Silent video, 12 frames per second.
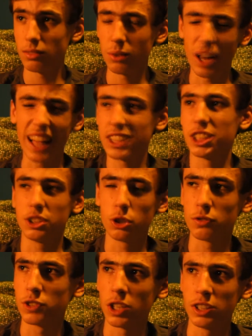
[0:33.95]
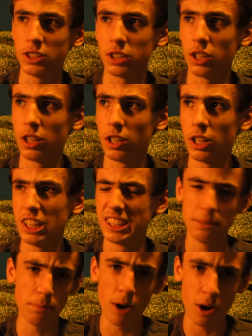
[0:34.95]
Well, actually sort of turned into
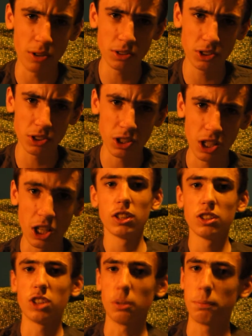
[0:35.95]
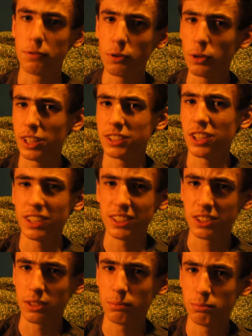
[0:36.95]
demands. So before that turned
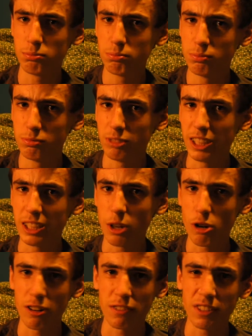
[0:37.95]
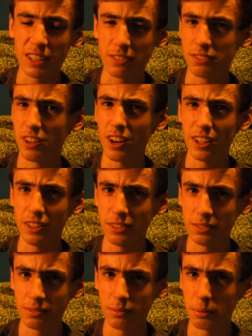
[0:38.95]
into really horrific,
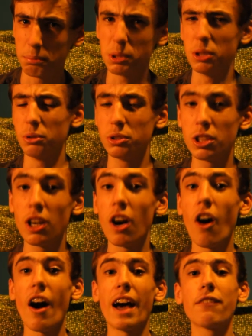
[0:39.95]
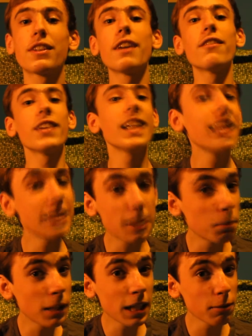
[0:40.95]
violent abuse, I have given in
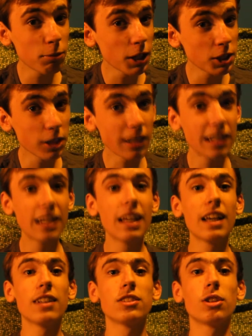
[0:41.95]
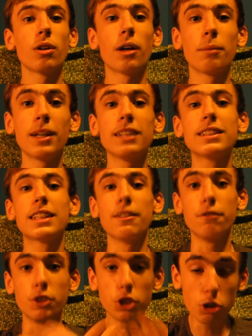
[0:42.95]
to peer pressure, so I'm here to
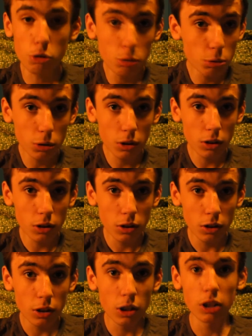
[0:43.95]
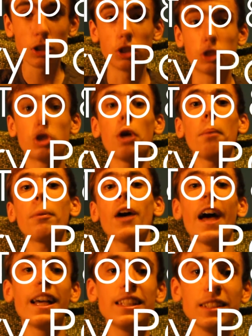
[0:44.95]
give you the top
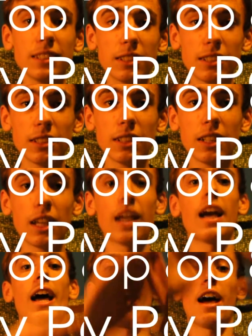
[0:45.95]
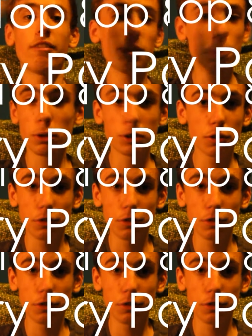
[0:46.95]
8 Harry Potter